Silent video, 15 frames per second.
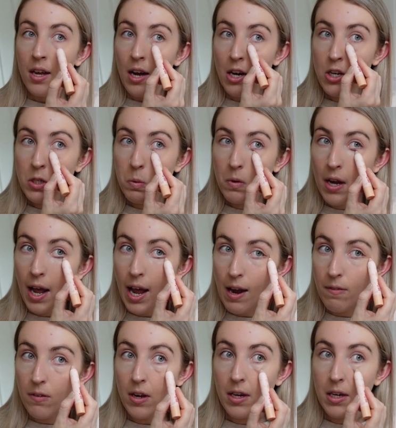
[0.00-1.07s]
I just want to
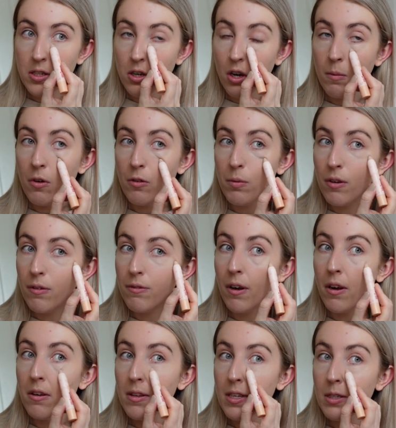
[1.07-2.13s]
have like a time off my
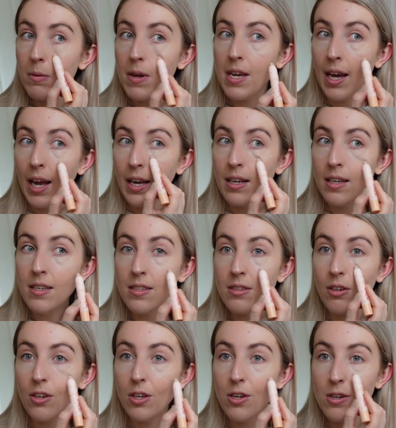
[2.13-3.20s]
phone this weekend.
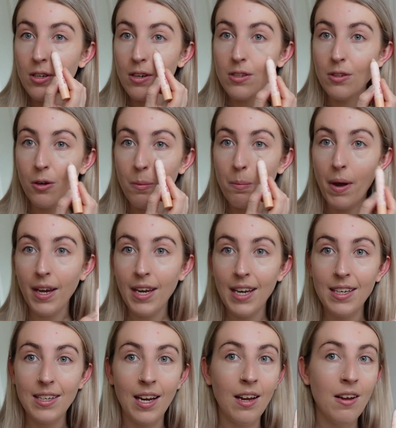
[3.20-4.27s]
So Hugo's come back
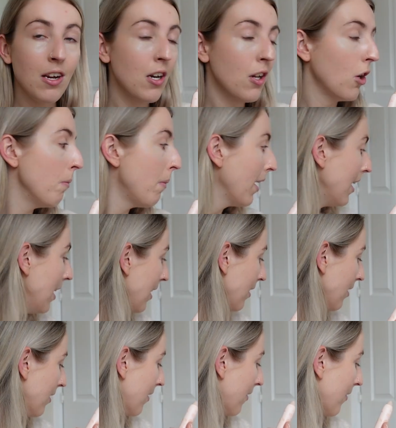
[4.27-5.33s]
in now. You're gonna come back
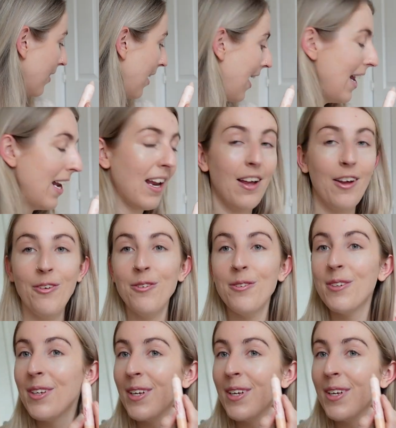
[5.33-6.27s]
in? Hello.